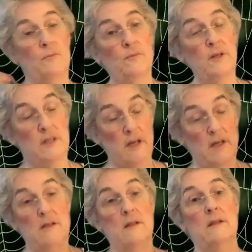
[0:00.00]

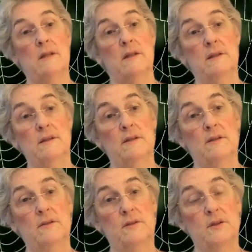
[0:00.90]
retain
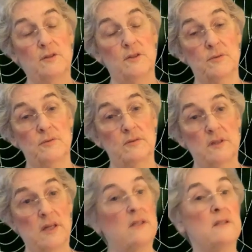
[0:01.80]
those
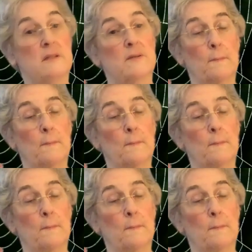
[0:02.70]
scents.